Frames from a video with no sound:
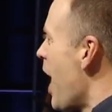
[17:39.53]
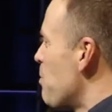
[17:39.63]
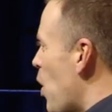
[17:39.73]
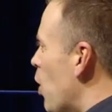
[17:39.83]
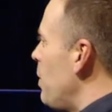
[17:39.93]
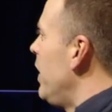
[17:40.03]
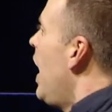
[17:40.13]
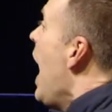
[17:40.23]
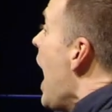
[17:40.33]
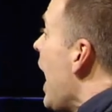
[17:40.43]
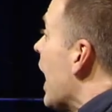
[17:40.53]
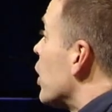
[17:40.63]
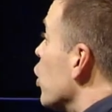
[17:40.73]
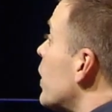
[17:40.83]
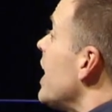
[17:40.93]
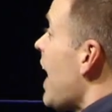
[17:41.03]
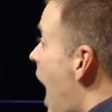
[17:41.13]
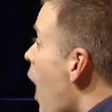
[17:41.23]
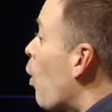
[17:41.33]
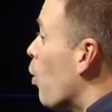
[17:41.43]
app open and looking
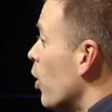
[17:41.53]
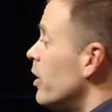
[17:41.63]
outward.